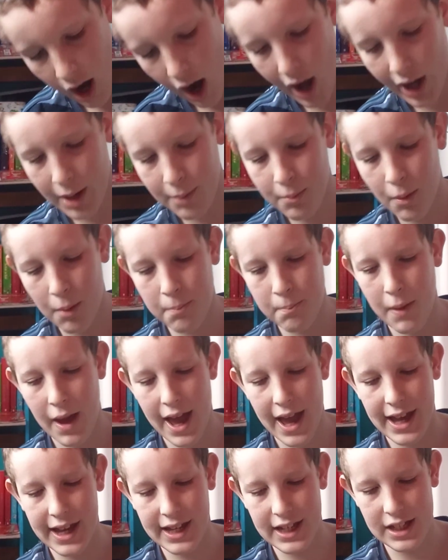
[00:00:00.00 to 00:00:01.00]
I am on
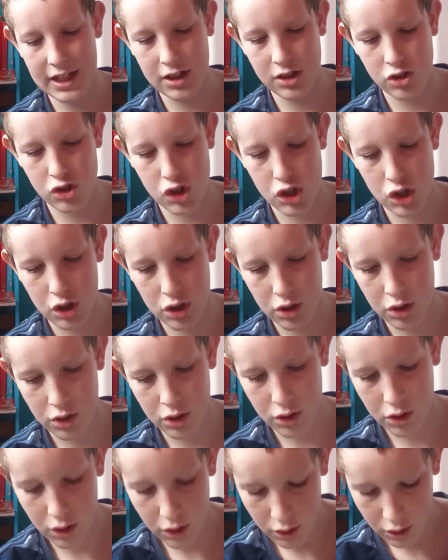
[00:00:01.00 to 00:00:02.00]
page
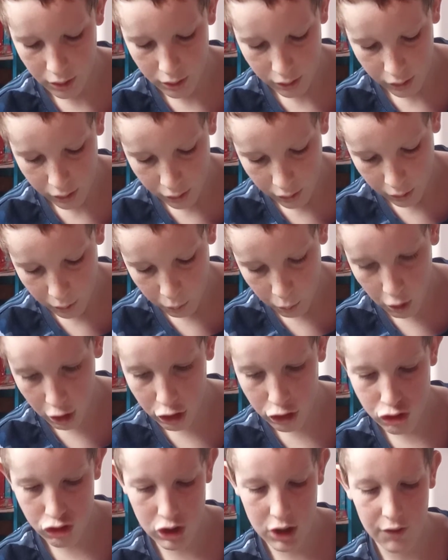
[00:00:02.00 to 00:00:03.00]

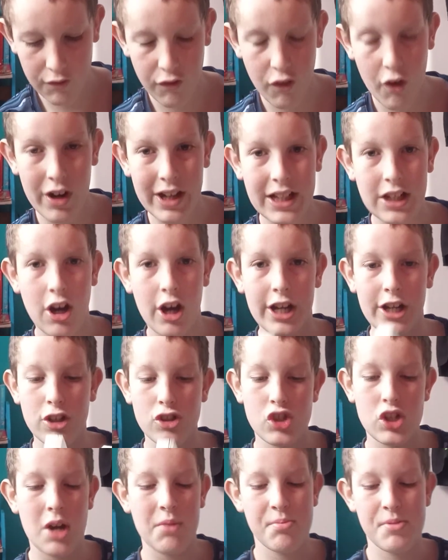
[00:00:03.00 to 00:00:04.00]
149
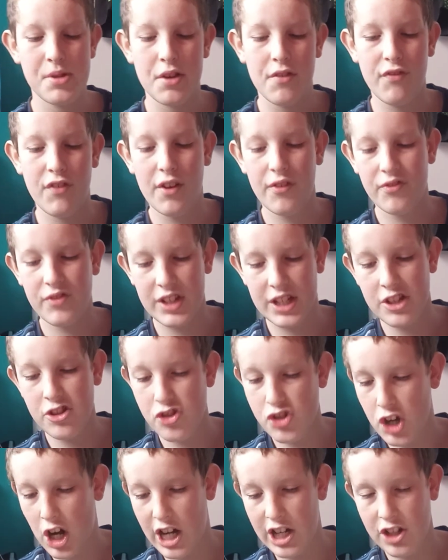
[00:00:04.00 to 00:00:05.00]
and chapter
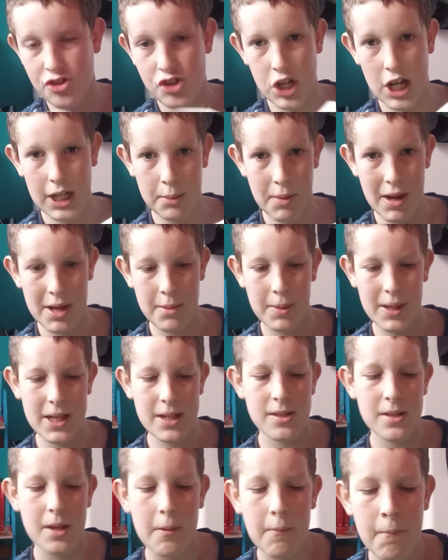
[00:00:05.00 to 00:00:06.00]
15, Giant Jelly
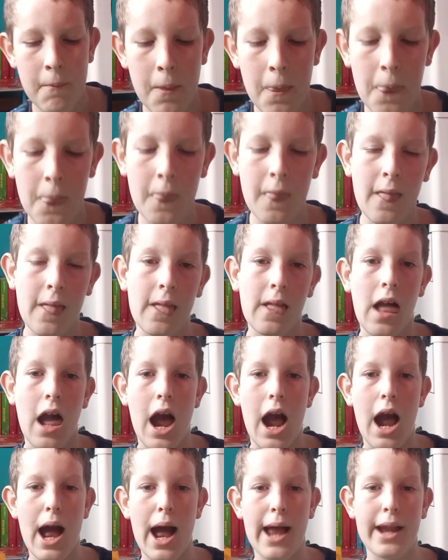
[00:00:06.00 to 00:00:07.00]
Babies.
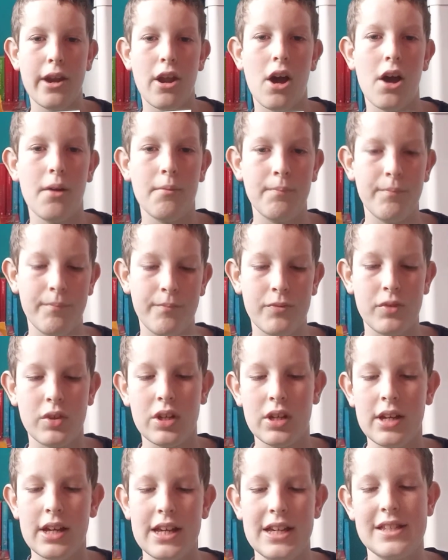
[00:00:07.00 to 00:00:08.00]
And
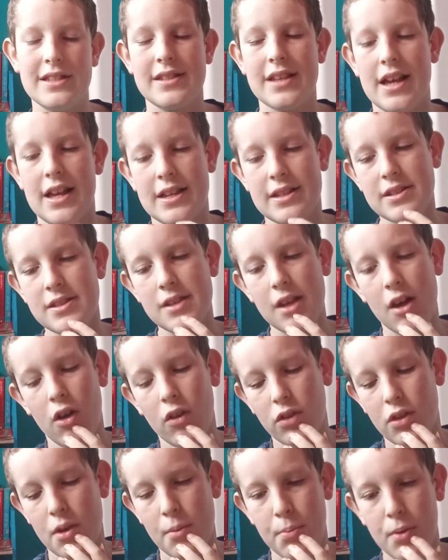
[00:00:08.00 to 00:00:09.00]
it says
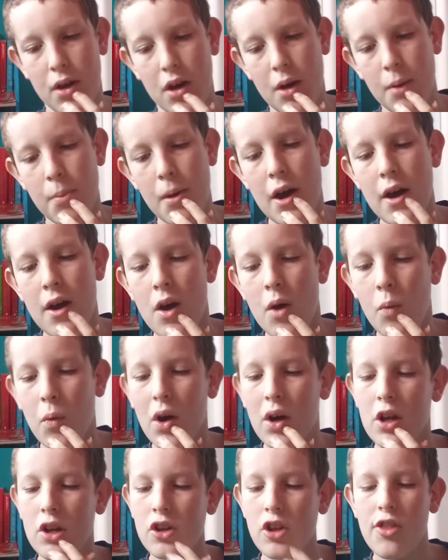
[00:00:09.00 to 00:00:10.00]
on the blurb,
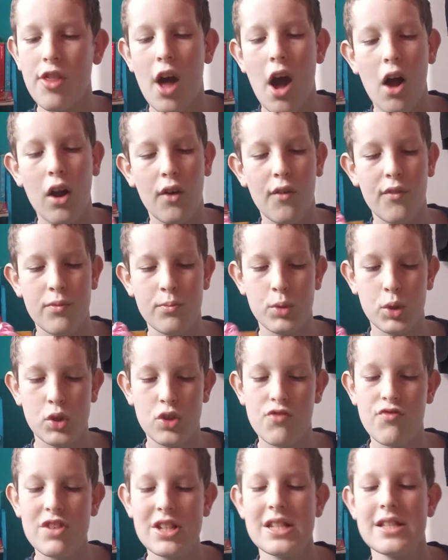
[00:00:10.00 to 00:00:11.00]
"Welcome to the Isle of
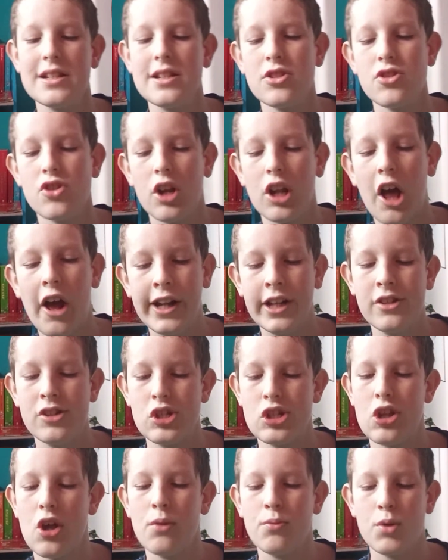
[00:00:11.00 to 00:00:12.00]
Mulch. This little
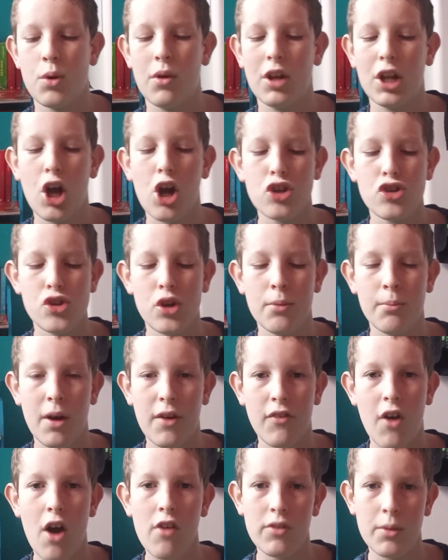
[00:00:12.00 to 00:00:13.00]
island is home to a large number
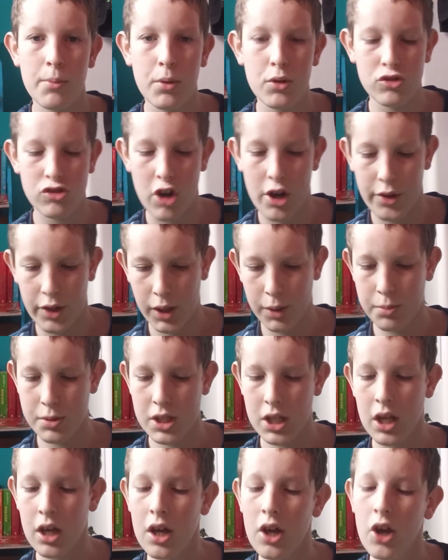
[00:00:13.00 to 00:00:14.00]
of horrible
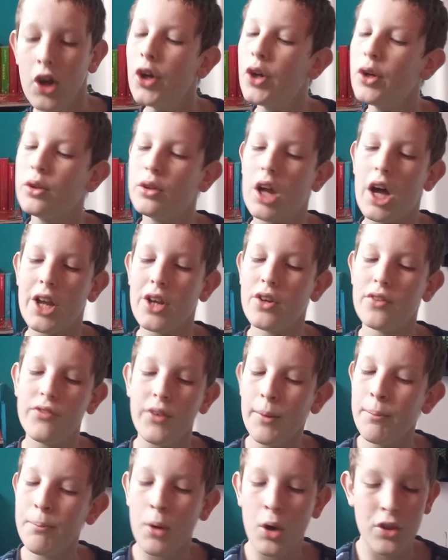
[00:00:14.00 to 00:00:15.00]
grown-ups who like
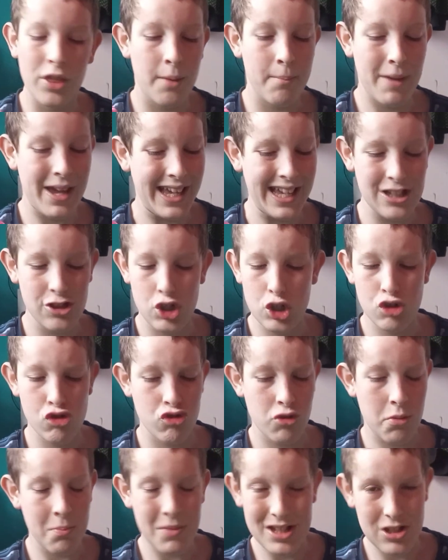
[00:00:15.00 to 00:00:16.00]
nothing more than making
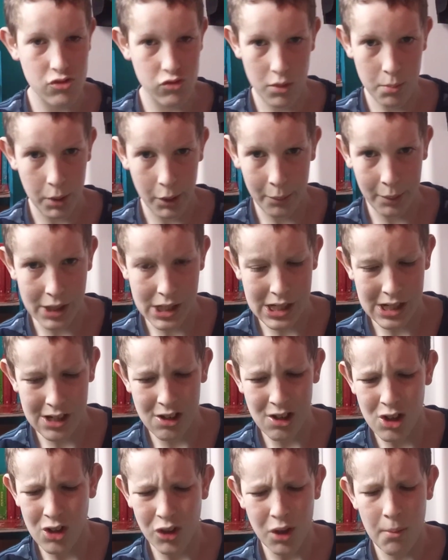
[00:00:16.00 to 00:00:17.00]
children miserable.
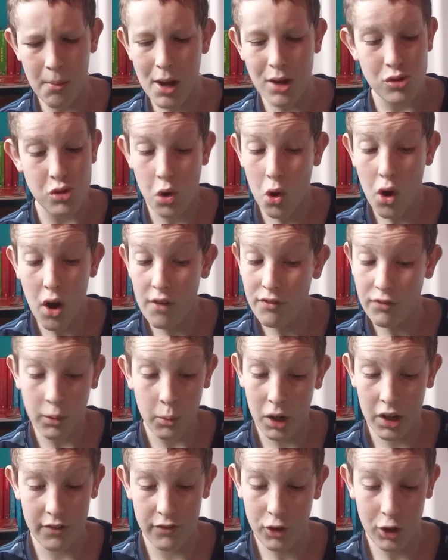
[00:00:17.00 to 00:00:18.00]
The most awful
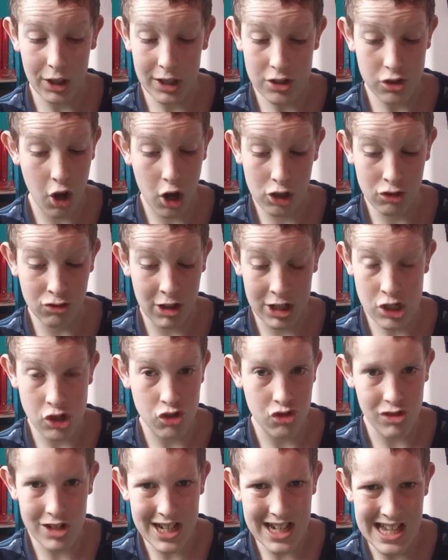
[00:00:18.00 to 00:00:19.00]
one of all is Aunt Greta
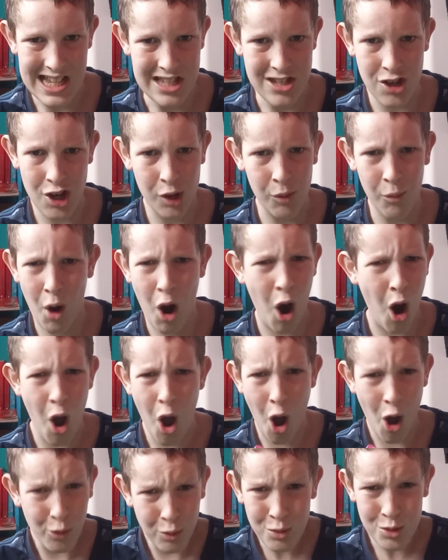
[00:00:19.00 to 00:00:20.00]
Greed, who
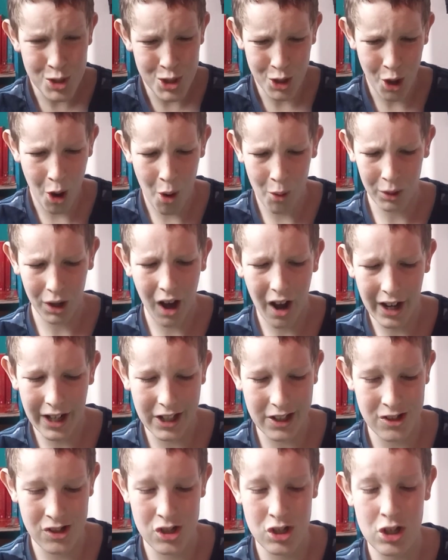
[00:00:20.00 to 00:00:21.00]
owns the whole
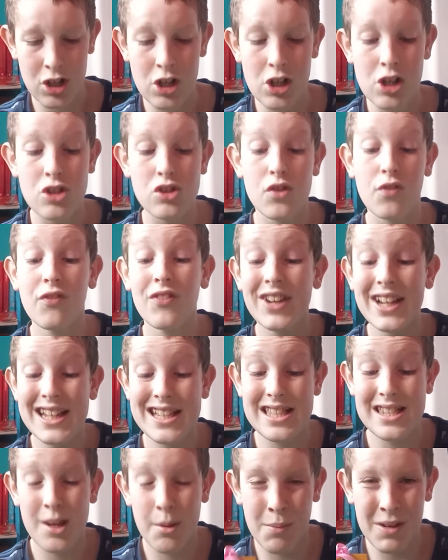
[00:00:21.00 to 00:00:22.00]
island. Something
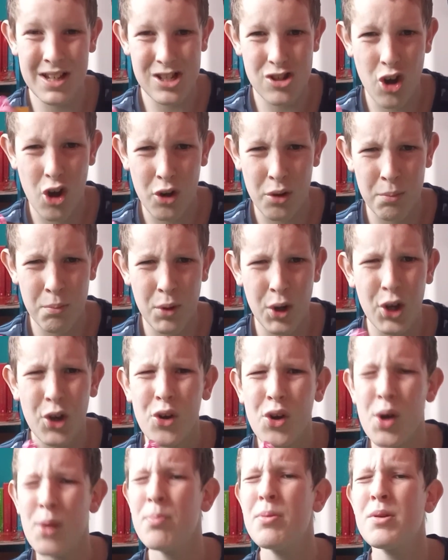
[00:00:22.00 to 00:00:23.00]
needs to be done, but
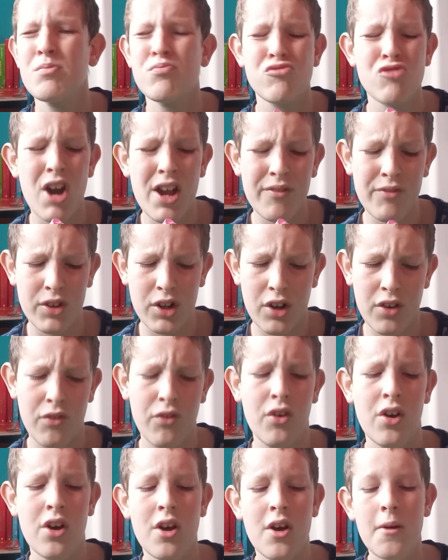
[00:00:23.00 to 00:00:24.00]
who could be brave
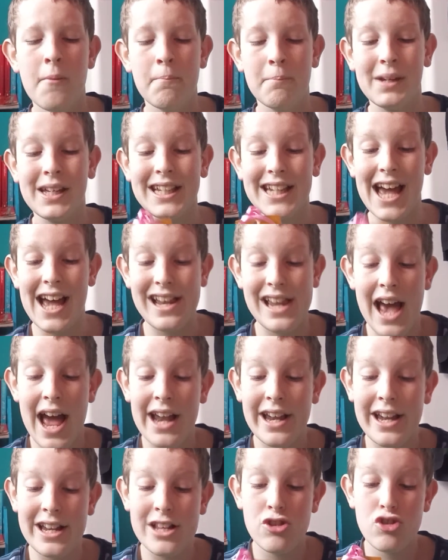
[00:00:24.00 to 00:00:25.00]
enough? Meet Ned,
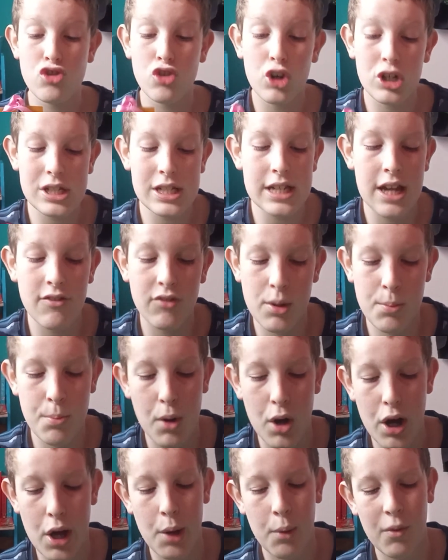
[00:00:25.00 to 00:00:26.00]
an extraordinary
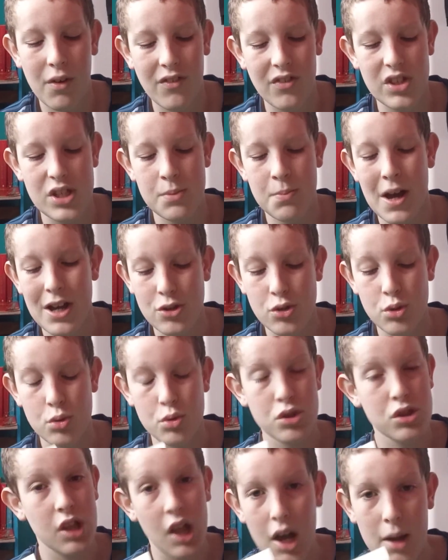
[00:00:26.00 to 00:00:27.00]
boy with a special
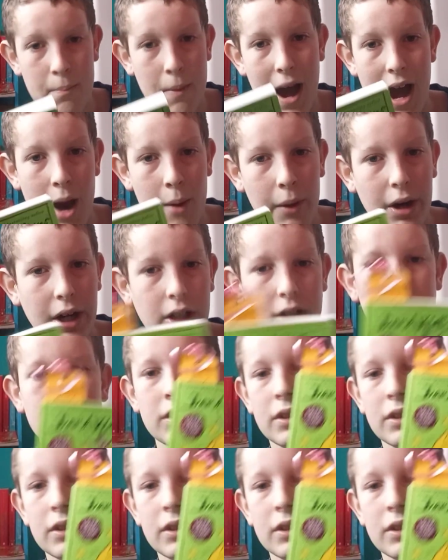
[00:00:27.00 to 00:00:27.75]
slime power."